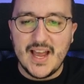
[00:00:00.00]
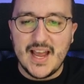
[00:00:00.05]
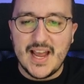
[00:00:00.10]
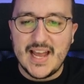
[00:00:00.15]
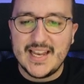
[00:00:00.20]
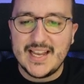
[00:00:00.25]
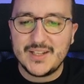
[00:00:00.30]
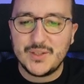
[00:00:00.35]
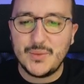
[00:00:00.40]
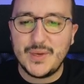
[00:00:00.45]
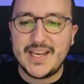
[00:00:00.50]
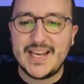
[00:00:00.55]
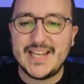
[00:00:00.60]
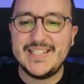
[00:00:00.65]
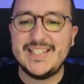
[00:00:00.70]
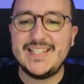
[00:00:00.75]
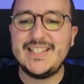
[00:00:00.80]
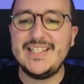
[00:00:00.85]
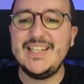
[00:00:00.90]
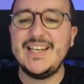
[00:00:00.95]
And as we
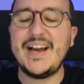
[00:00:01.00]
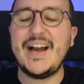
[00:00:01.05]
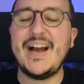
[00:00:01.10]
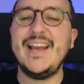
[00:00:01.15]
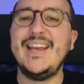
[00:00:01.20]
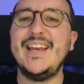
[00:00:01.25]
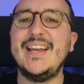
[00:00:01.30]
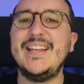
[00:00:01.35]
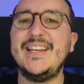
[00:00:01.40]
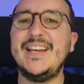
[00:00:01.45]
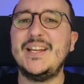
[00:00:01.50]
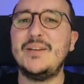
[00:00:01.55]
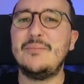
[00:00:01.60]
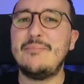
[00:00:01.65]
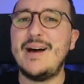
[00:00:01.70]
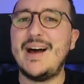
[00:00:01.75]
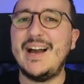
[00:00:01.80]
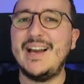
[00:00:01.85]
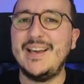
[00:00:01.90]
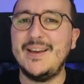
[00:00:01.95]
can see, I can get
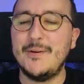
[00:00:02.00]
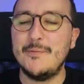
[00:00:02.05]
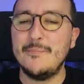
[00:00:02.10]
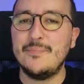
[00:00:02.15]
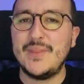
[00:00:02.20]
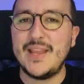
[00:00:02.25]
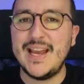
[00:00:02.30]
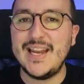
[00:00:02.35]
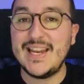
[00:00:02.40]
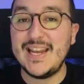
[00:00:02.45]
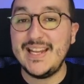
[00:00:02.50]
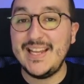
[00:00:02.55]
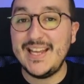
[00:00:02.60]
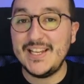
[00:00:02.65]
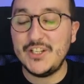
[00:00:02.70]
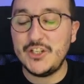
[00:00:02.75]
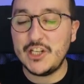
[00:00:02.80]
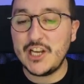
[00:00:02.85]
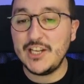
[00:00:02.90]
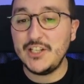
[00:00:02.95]
back and I
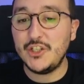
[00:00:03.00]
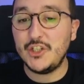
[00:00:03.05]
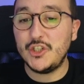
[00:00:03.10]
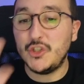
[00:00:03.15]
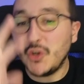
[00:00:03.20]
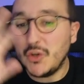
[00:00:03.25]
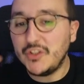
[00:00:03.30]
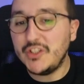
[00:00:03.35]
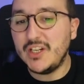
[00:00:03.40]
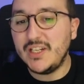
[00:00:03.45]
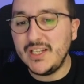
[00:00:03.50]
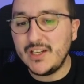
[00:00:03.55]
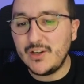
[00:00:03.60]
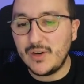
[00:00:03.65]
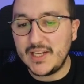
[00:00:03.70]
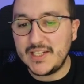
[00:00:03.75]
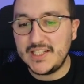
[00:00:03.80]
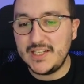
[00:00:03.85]
can change totally collect